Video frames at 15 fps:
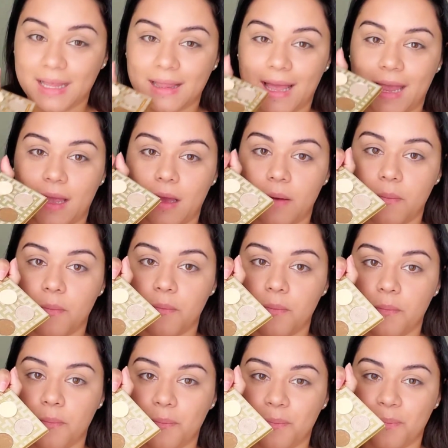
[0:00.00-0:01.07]
like
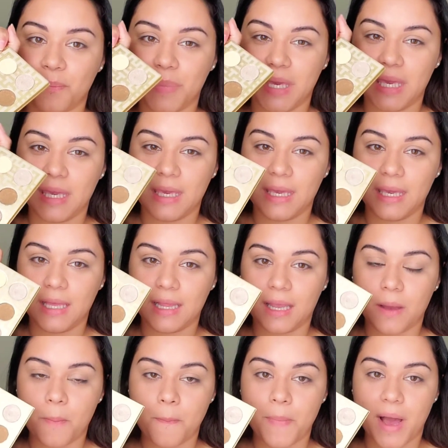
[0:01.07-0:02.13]
pinky,
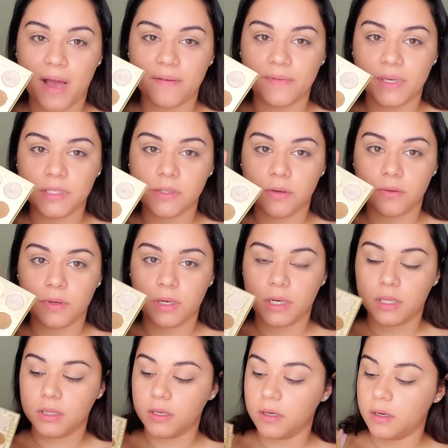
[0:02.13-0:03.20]
like mauve tone
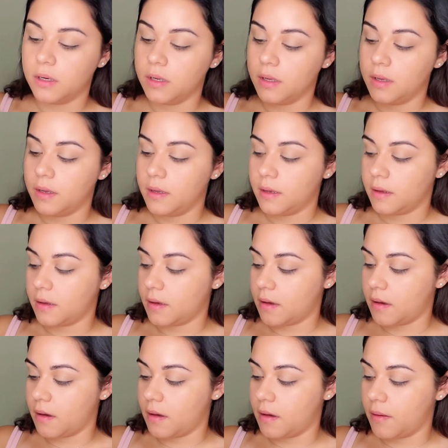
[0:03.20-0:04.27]
color.
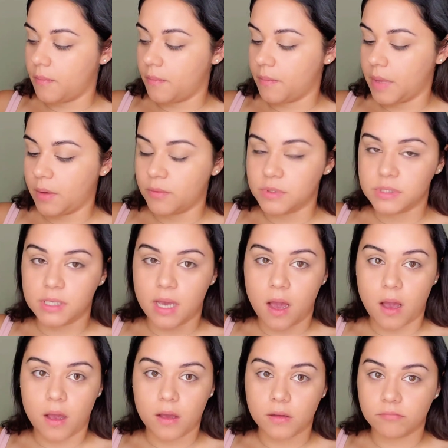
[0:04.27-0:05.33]
And we'll see
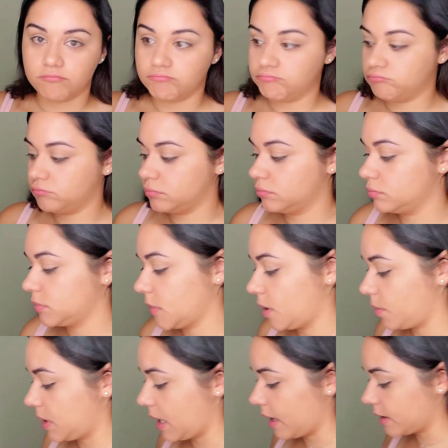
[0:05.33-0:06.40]
how it
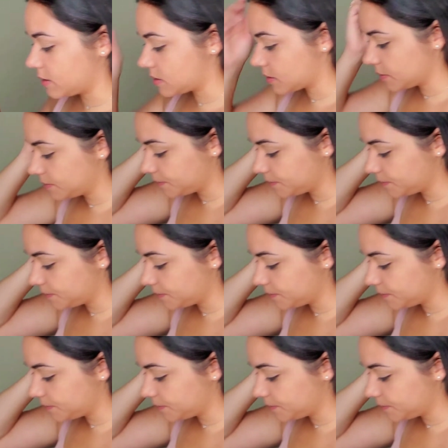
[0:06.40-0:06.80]
applies.